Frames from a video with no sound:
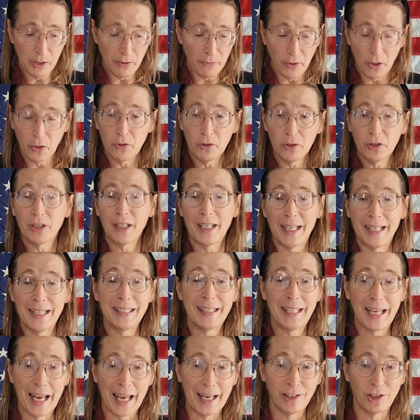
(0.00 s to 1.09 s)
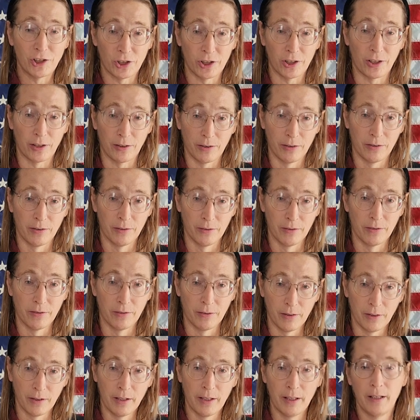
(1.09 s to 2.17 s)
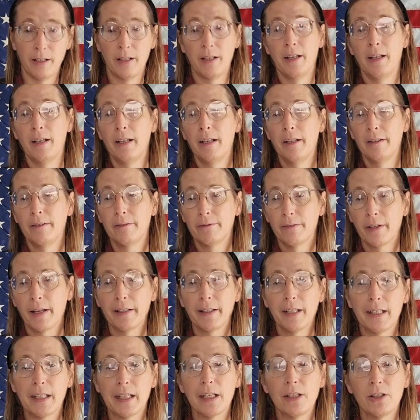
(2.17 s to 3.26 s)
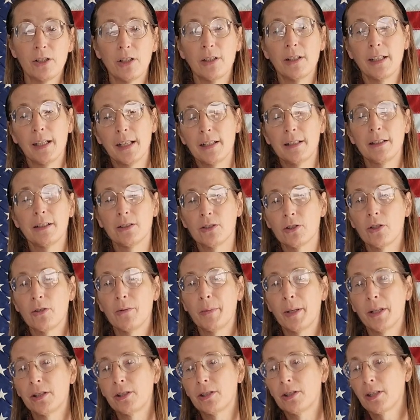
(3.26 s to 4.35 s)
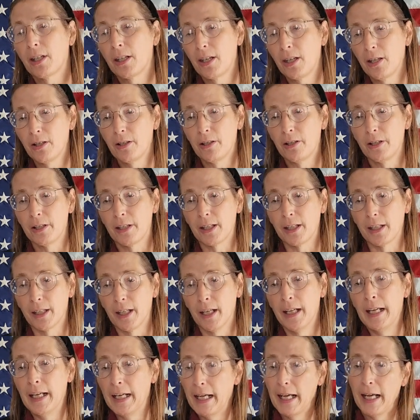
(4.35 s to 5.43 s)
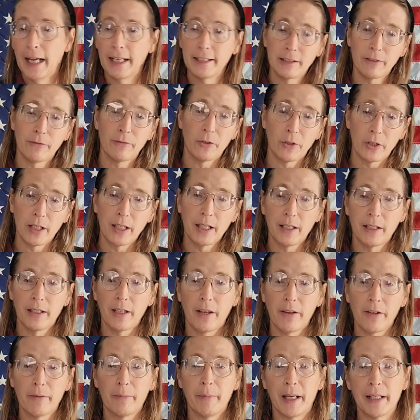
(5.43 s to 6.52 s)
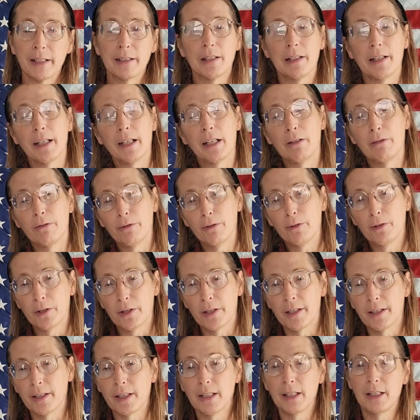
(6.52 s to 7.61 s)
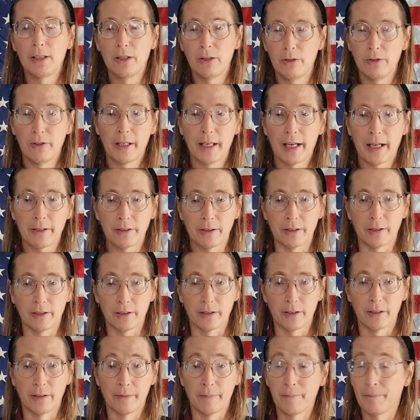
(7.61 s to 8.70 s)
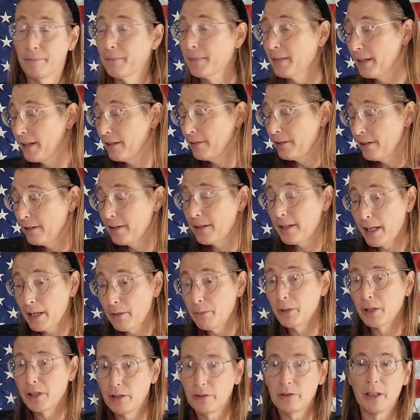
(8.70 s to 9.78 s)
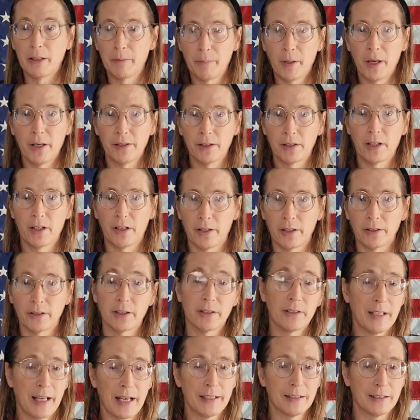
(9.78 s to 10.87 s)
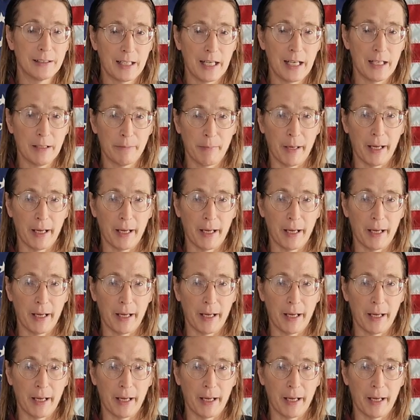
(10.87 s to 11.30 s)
the voter's intention? Validation isn't so much security as avoiding another mess like in Florida in 2000. Now, they were using punch cards, not scanned